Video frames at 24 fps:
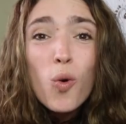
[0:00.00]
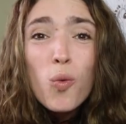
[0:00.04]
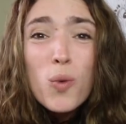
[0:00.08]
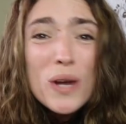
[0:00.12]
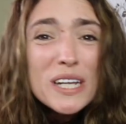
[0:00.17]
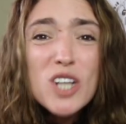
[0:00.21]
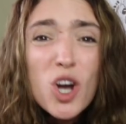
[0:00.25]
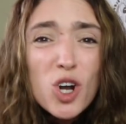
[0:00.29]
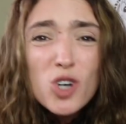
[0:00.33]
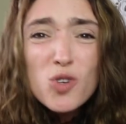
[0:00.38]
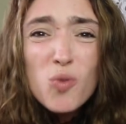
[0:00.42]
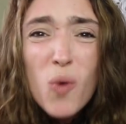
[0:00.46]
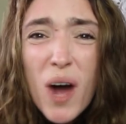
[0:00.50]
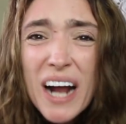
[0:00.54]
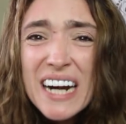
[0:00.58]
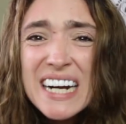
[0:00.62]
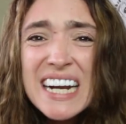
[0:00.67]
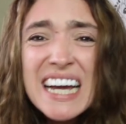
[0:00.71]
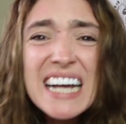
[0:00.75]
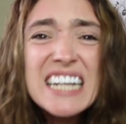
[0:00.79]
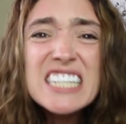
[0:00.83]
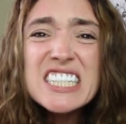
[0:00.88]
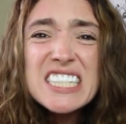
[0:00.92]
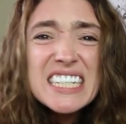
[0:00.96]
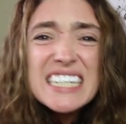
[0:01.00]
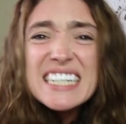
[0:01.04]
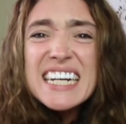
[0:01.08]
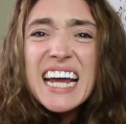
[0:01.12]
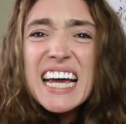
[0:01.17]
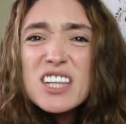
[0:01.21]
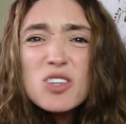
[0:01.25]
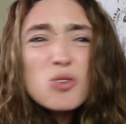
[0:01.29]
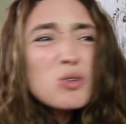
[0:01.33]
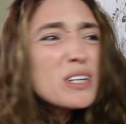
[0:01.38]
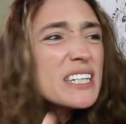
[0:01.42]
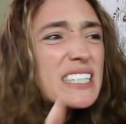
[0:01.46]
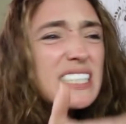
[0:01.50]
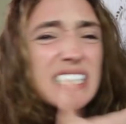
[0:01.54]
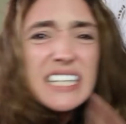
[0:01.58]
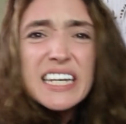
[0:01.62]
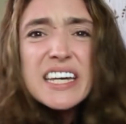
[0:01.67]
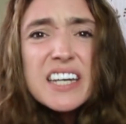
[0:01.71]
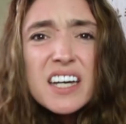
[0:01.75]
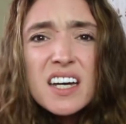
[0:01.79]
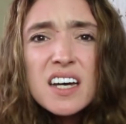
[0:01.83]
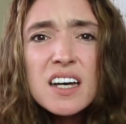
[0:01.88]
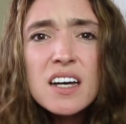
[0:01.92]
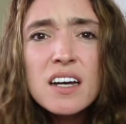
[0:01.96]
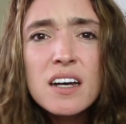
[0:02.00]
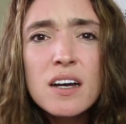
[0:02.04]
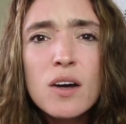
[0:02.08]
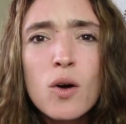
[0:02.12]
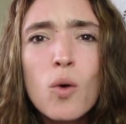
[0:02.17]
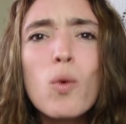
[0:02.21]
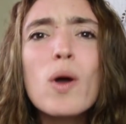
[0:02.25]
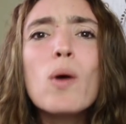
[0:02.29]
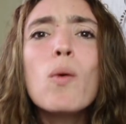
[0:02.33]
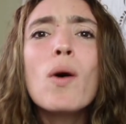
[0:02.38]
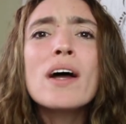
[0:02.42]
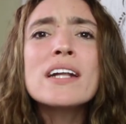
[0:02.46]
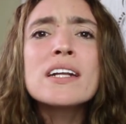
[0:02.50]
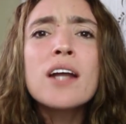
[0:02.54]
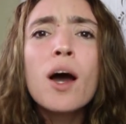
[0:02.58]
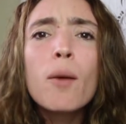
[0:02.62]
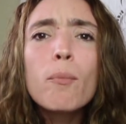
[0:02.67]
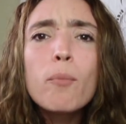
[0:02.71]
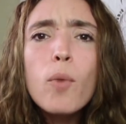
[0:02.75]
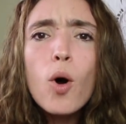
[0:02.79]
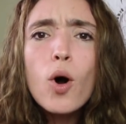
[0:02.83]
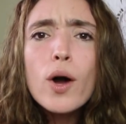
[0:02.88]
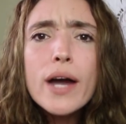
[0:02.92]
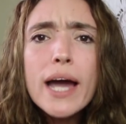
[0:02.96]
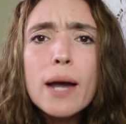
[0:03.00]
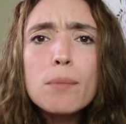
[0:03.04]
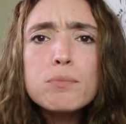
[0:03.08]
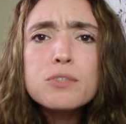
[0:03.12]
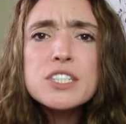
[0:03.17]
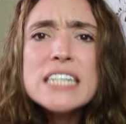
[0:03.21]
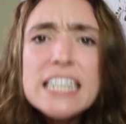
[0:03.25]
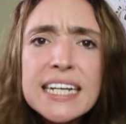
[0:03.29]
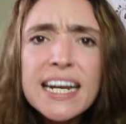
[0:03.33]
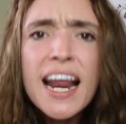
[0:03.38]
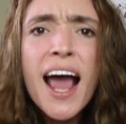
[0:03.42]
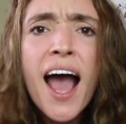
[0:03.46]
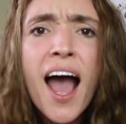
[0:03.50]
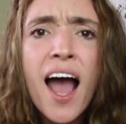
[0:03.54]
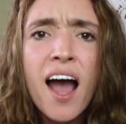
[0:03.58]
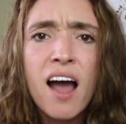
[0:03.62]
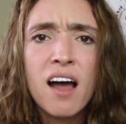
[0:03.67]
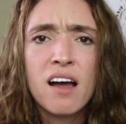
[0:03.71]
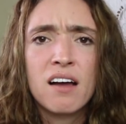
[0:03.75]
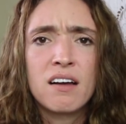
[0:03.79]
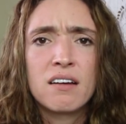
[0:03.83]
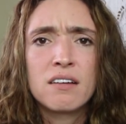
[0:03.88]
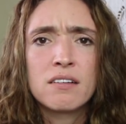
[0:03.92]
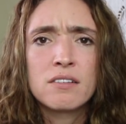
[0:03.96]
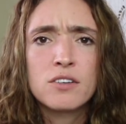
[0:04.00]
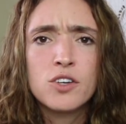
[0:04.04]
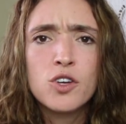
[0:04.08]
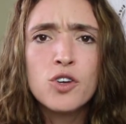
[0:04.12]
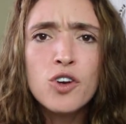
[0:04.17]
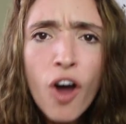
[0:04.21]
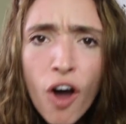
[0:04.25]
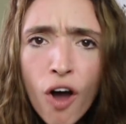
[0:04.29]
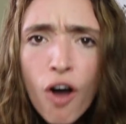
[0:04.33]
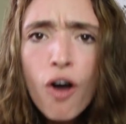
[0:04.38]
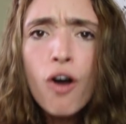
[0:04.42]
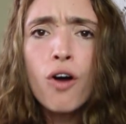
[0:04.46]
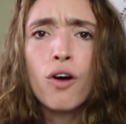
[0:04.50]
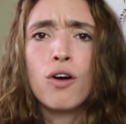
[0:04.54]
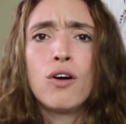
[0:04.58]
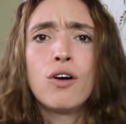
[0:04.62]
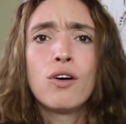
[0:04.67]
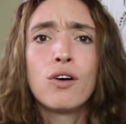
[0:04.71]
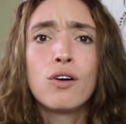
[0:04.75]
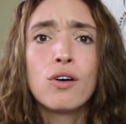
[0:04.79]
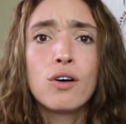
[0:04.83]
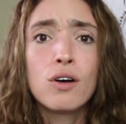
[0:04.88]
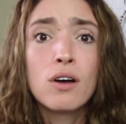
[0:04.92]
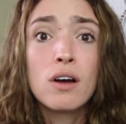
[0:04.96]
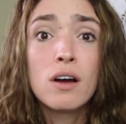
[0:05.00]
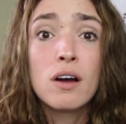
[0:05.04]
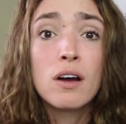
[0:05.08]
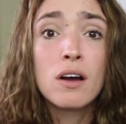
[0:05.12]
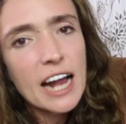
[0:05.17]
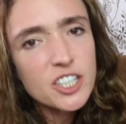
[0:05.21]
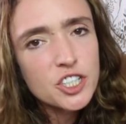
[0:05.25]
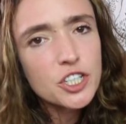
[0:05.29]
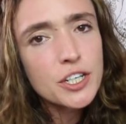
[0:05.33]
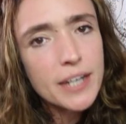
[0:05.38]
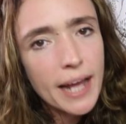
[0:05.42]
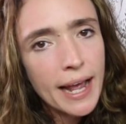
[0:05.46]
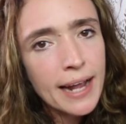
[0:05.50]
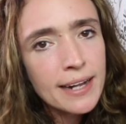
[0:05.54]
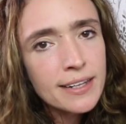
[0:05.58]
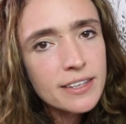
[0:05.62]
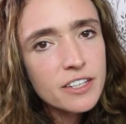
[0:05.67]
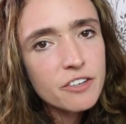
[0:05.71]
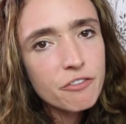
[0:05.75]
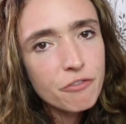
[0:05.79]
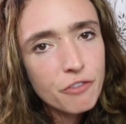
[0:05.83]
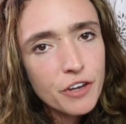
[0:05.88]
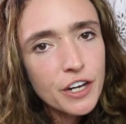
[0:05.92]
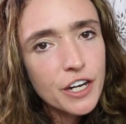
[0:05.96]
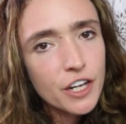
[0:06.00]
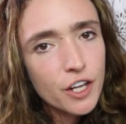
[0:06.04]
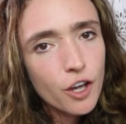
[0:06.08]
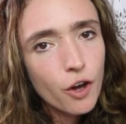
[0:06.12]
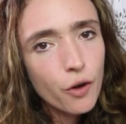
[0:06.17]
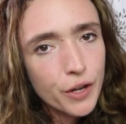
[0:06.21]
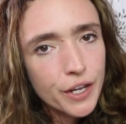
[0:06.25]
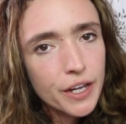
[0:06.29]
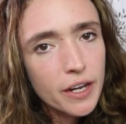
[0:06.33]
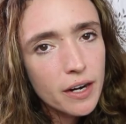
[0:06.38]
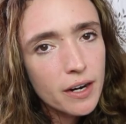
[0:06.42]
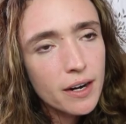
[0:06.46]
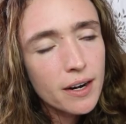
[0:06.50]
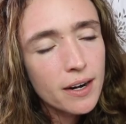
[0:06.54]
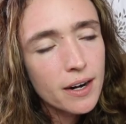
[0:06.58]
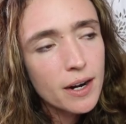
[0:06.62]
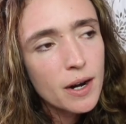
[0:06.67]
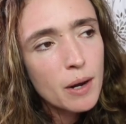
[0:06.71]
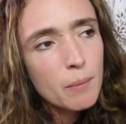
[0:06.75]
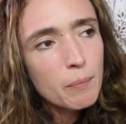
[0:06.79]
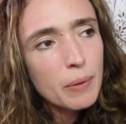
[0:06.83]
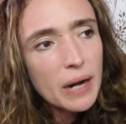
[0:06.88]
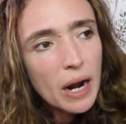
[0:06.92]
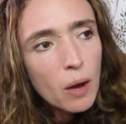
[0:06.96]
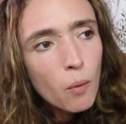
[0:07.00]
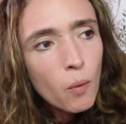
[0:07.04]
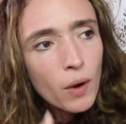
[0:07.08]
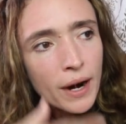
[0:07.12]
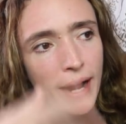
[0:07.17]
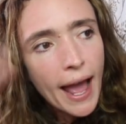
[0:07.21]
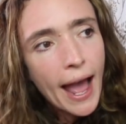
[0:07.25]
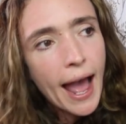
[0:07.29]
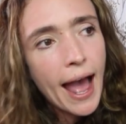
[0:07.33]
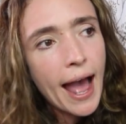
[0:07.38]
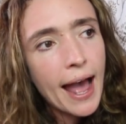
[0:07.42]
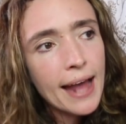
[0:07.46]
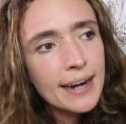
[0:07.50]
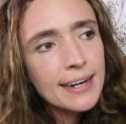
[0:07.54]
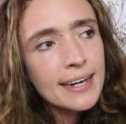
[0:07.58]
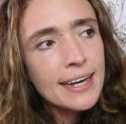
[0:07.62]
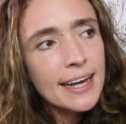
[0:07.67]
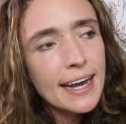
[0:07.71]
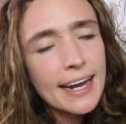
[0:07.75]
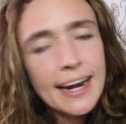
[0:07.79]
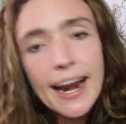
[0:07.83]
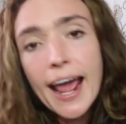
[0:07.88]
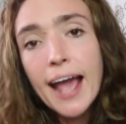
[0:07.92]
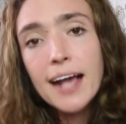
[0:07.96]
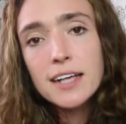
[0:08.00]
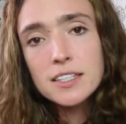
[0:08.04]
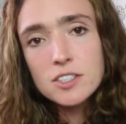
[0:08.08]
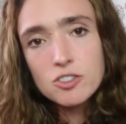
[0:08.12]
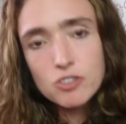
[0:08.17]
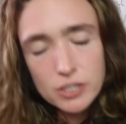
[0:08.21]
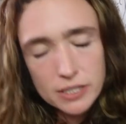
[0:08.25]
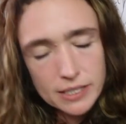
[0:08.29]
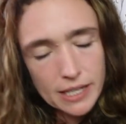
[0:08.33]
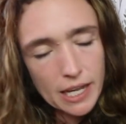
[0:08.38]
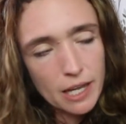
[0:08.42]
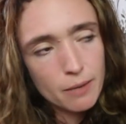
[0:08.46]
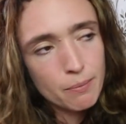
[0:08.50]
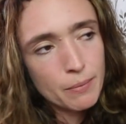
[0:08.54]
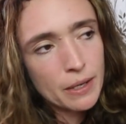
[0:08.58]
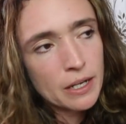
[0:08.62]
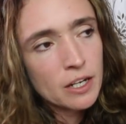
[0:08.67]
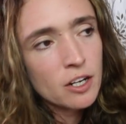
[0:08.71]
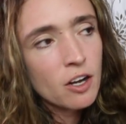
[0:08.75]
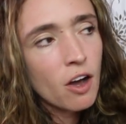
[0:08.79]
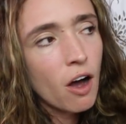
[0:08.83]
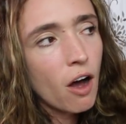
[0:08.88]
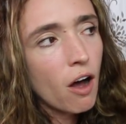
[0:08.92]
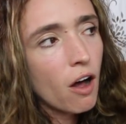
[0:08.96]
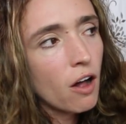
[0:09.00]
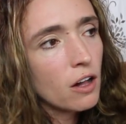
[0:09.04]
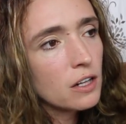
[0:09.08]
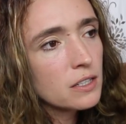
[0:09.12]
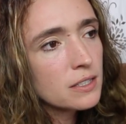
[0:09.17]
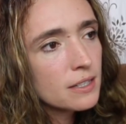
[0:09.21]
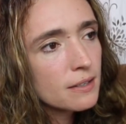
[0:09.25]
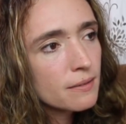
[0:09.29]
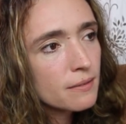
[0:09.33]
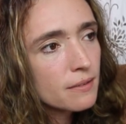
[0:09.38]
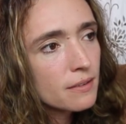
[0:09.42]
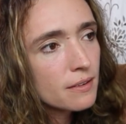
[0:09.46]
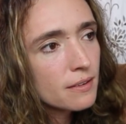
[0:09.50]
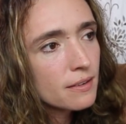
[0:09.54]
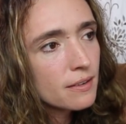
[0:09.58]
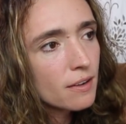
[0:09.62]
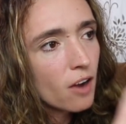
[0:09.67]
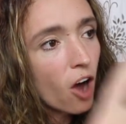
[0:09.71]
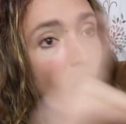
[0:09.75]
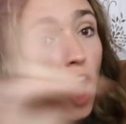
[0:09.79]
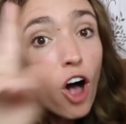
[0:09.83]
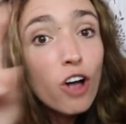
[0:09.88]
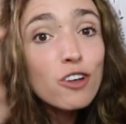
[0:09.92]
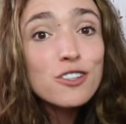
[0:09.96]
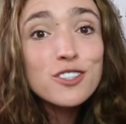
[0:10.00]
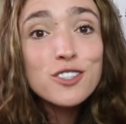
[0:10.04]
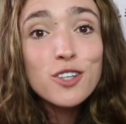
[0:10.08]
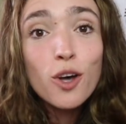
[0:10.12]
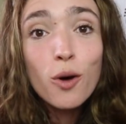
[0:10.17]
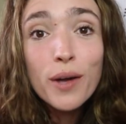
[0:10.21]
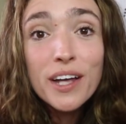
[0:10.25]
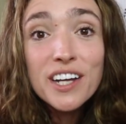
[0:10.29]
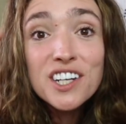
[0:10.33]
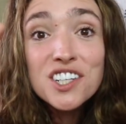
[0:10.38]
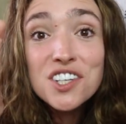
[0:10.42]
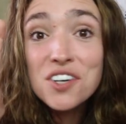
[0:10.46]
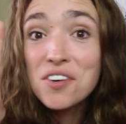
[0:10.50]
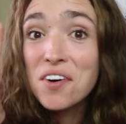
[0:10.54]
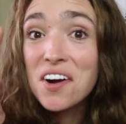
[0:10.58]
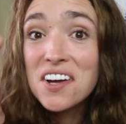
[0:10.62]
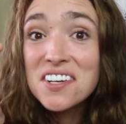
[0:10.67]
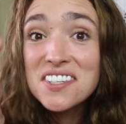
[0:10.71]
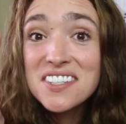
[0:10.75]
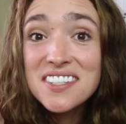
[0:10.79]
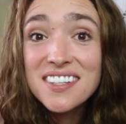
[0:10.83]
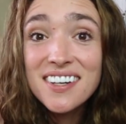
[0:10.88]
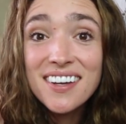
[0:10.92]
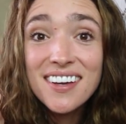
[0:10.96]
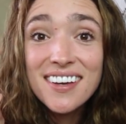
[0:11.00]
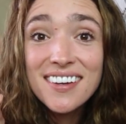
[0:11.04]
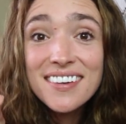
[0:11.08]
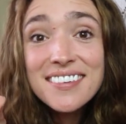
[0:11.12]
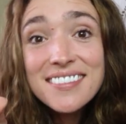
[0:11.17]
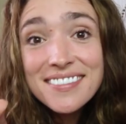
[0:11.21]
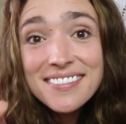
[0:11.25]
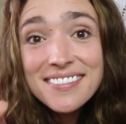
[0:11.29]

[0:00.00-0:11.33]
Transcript: We don't want China itu licik. We want bokep China. You know, I should end the video here, but I want to add an extra segment called Also Interesting.